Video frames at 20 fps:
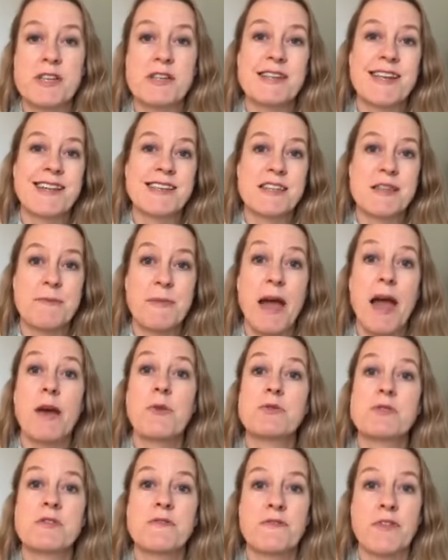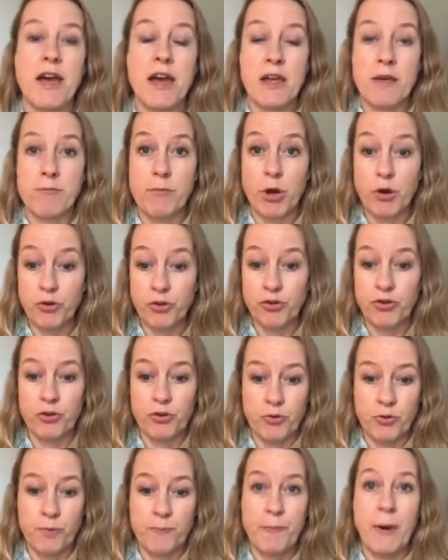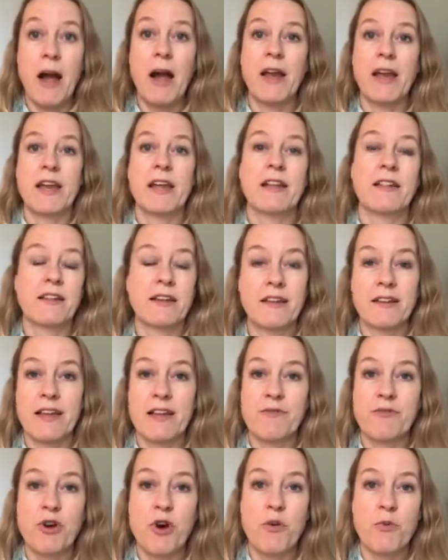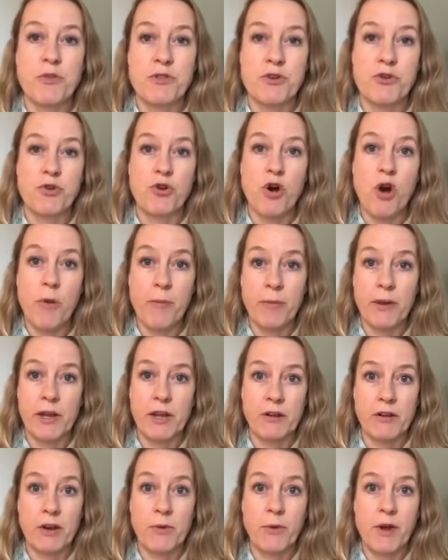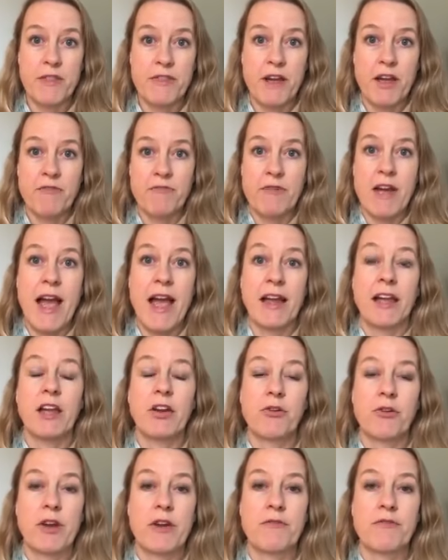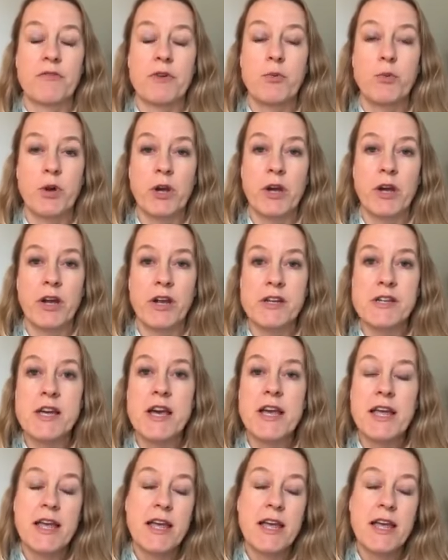It takes them out of that emotional buy-in that they've got with your copy, where they're hanging on every word,